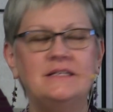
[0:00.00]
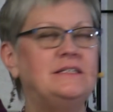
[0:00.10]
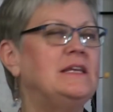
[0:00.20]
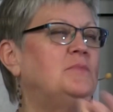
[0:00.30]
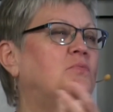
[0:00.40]

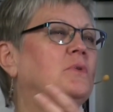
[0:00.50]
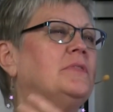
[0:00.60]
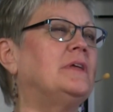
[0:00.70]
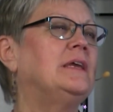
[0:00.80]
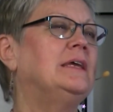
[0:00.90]
Deep
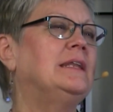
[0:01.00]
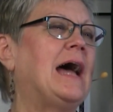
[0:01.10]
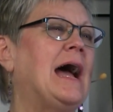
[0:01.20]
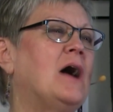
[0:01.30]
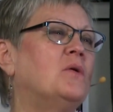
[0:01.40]

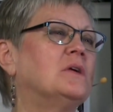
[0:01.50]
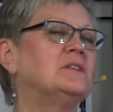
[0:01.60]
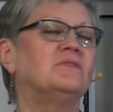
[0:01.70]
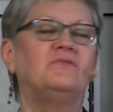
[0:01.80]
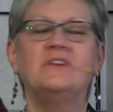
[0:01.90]
within our
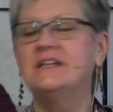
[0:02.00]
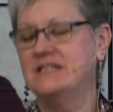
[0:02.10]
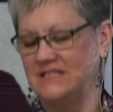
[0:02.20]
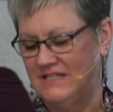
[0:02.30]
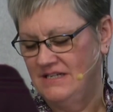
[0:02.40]

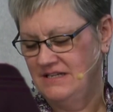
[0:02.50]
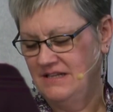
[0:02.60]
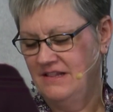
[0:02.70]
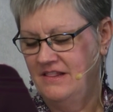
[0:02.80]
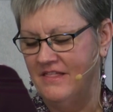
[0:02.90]
divinity,
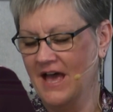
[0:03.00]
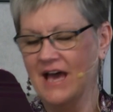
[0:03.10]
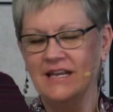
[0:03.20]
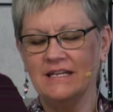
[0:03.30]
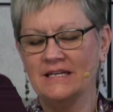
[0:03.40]

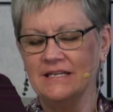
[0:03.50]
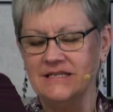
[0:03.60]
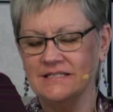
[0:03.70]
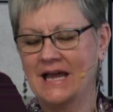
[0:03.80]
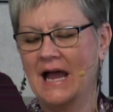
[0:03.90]
that
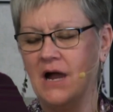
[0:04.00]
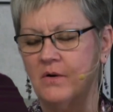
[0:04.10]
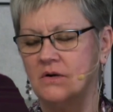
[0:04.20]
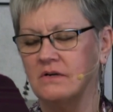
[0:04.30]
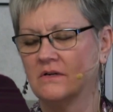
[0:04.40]
is
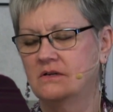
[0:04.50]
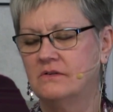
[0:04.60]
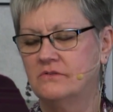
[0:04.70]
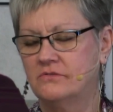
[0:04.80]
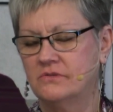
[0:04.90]
our
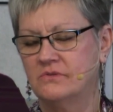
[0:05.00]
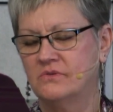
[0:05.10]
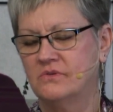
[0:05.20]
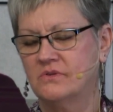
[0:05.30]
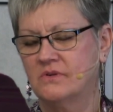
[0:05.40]
truth.